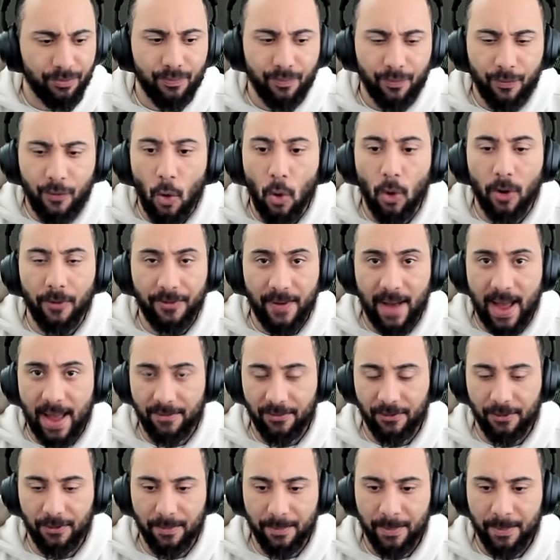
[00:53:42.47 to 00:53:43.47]
four or
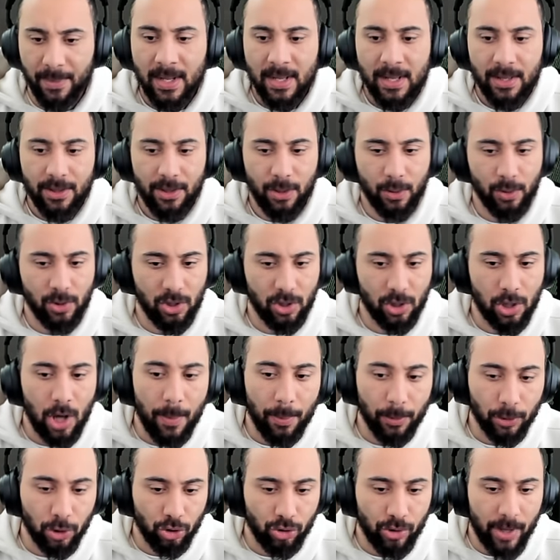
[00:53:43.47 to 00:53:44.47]
five of them. There was a
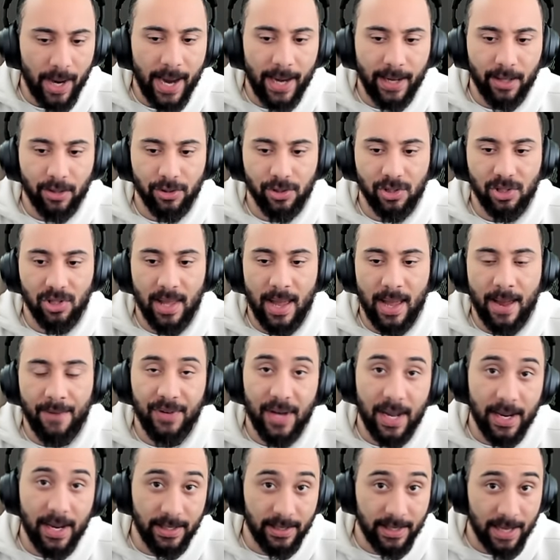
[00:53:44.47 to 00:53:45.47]
couple stragglers
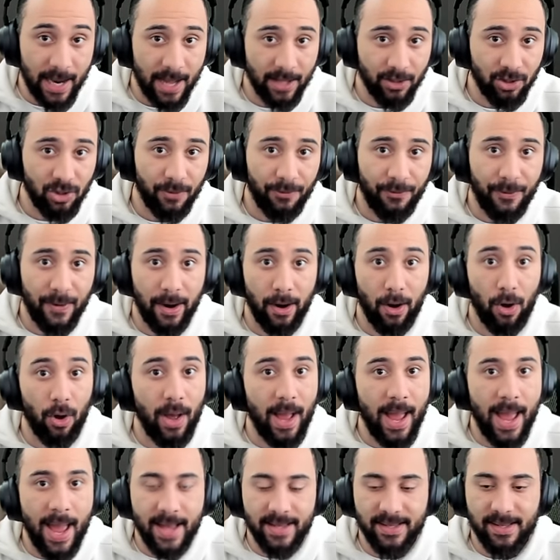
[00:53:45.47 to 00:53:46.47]
left. I dodged the
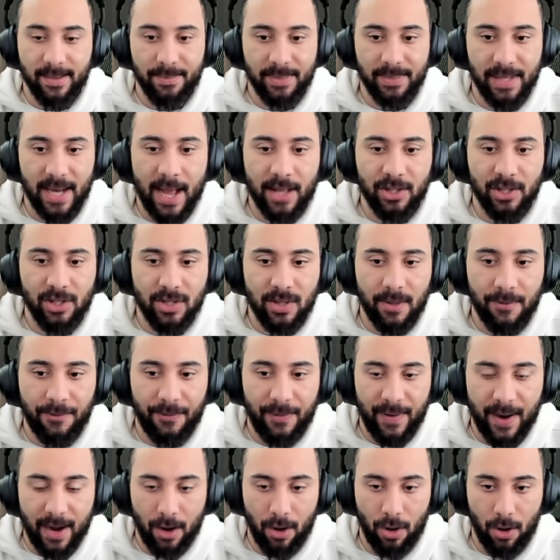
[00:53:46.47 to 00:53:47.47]
feral. As I'm dodging the
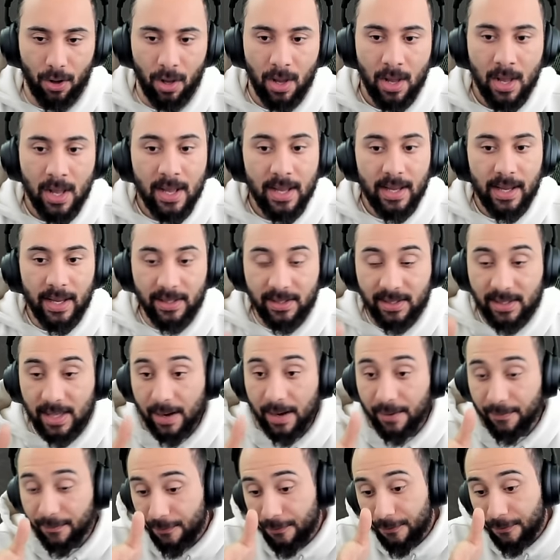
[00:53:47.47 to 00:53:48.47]
feral,
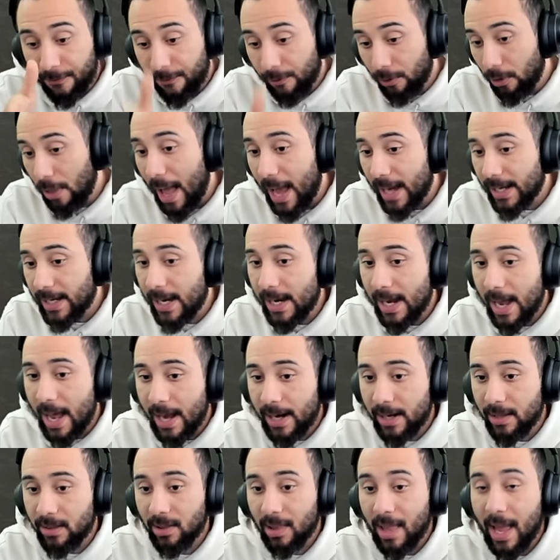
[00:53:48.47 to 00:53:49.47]
instead of locking
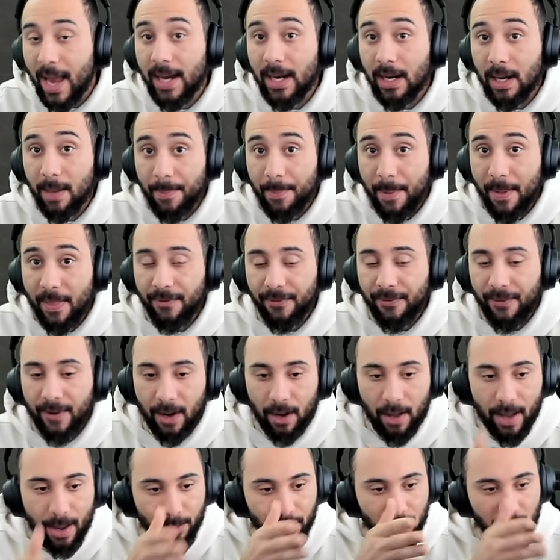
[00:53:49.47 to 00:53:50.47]
on and lining up on the
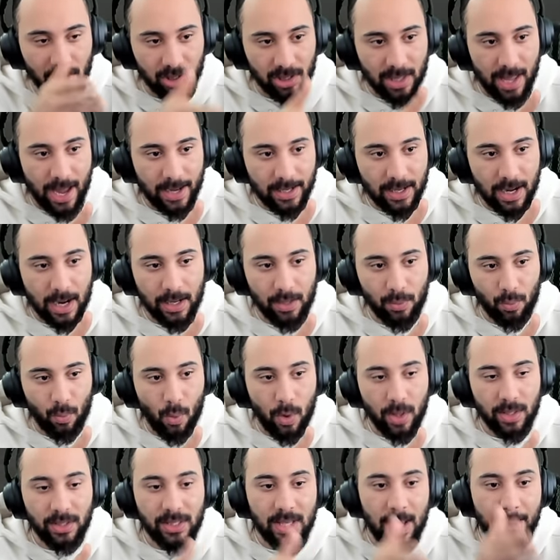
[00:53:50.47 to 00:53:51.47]
feral, I would just lock on
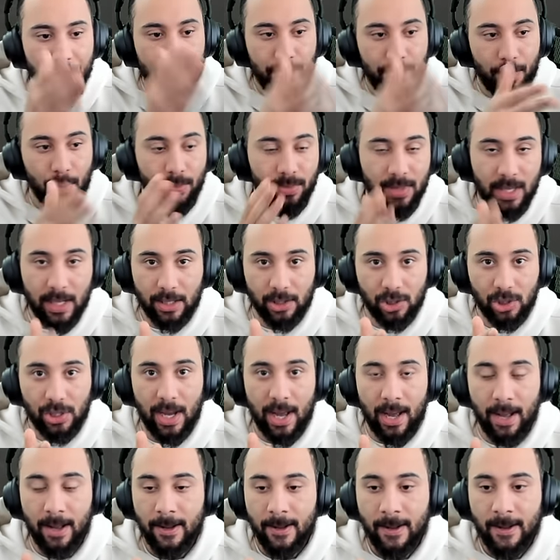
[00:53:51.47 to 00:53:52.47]
one zombie, boom, take a
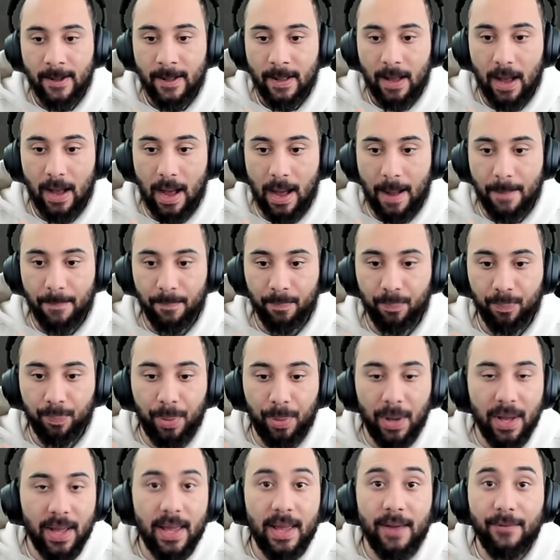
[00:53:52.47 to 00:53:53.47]
shot. Um,
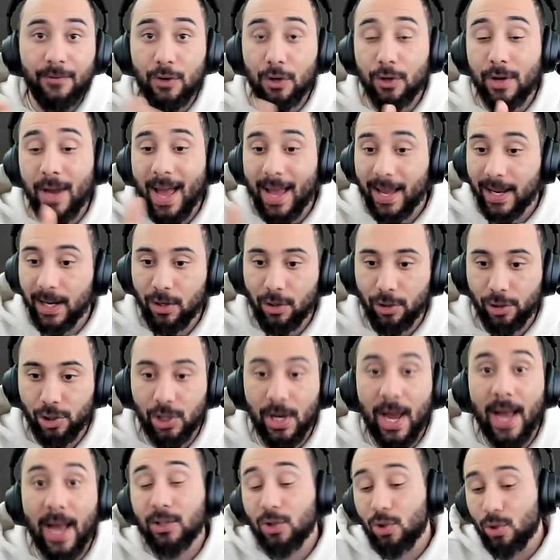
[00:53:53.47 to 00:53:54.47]
but if you're not hitting your
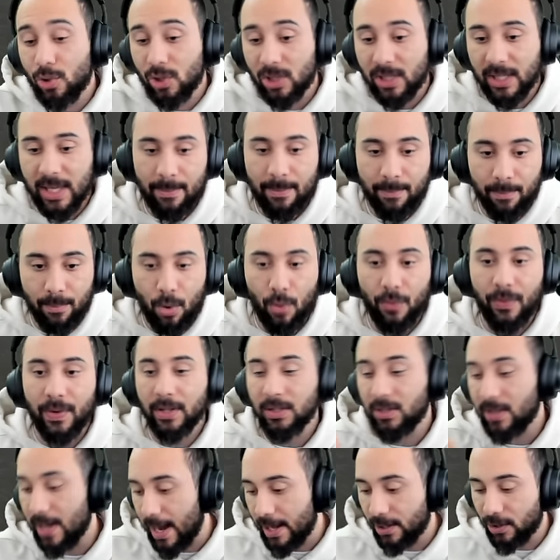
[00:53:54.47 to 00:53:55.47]
shots, you just keep
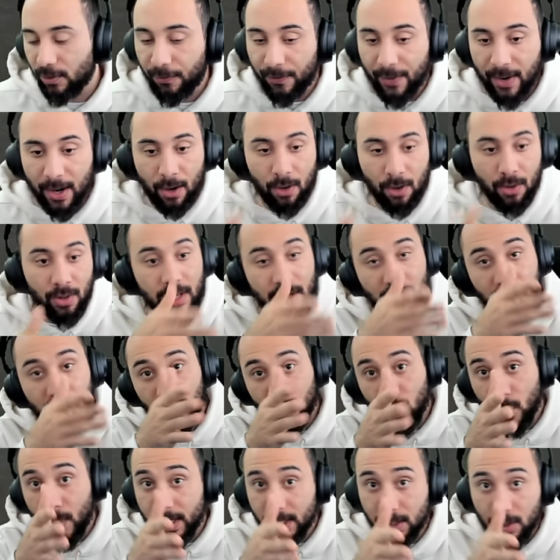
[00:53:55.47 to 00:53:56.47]
moving, dodge a feral, and
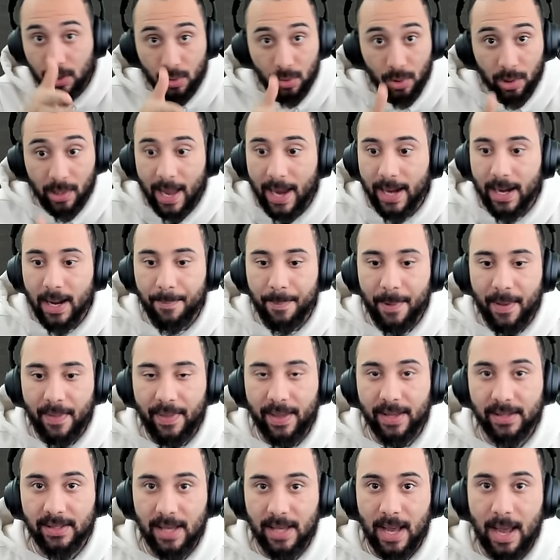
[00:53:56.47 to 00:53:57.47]
just wait till you line up on
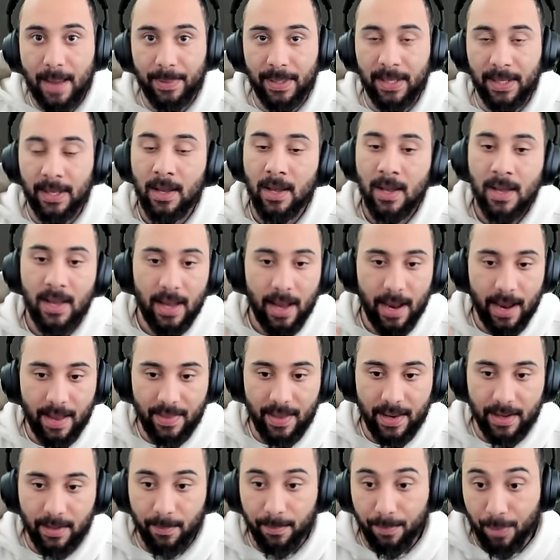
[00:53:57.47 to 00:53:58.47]
that zombie.
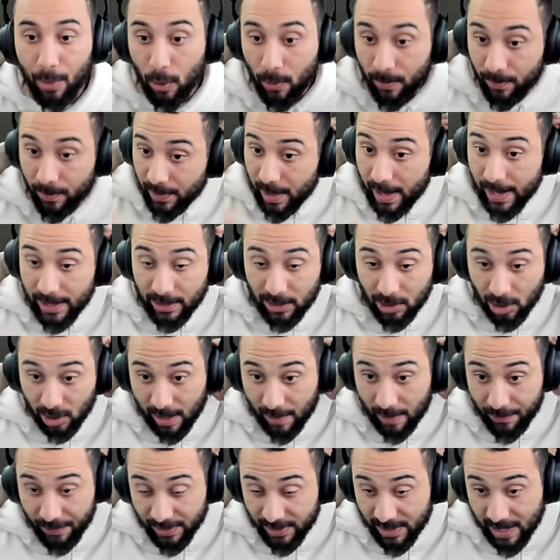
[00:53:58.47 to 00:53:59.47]
And then boom, I
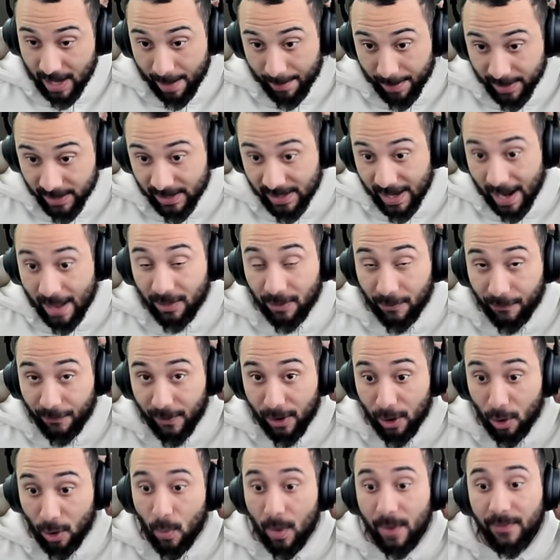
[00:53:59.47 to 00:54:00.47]
took out the zombies, got the
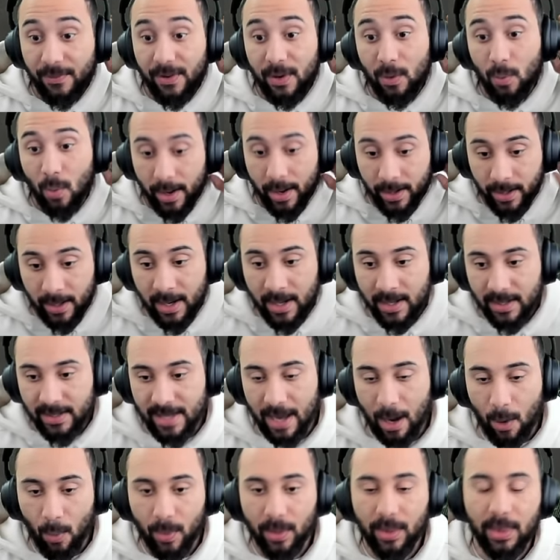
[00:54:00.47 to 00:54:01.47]
feral 1v1,
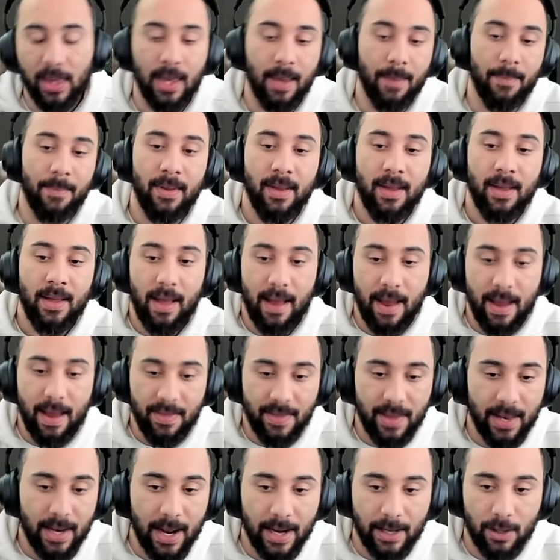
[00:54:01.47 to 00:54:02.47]
dealt with him, and then I